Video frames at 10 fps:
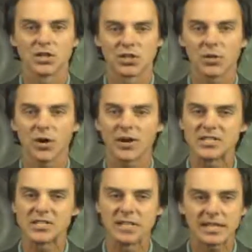You are a
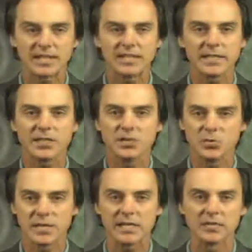genetically
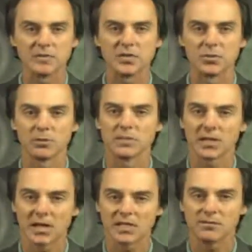unique individual
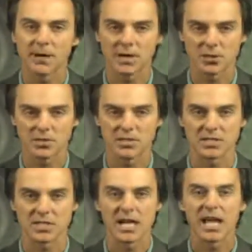because of meiosis